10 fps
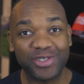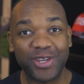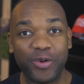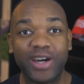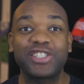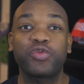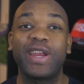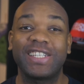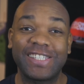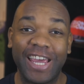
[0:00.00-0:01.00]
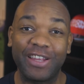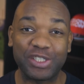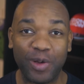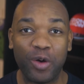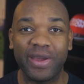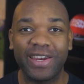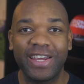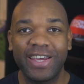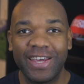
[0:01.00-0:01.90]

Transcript: so I just wanted to take this moment